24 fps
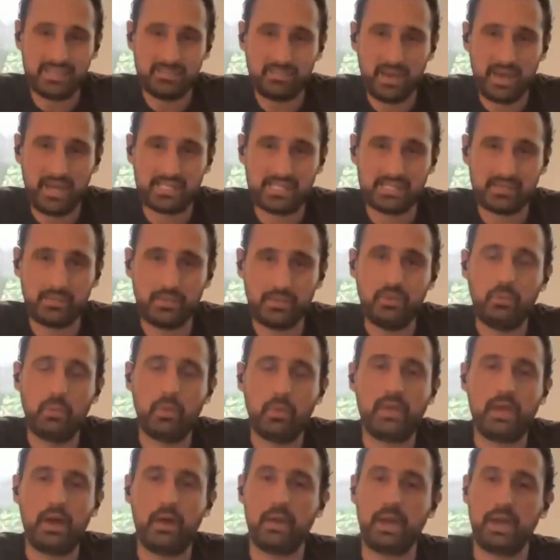as possible
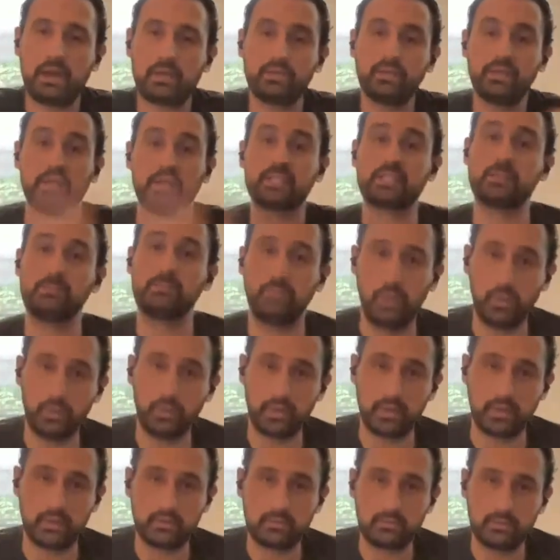without actually
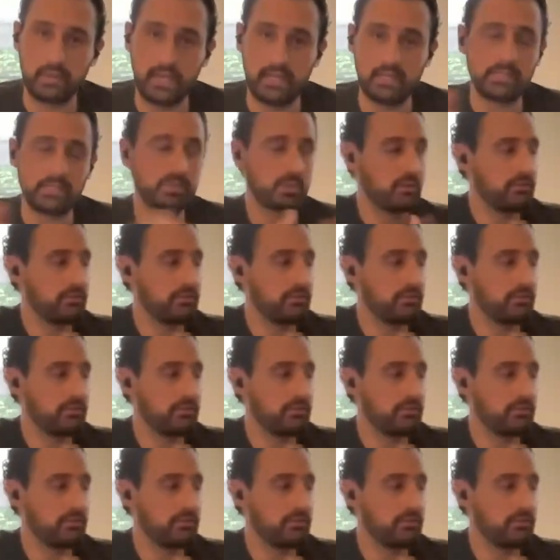exploding, right?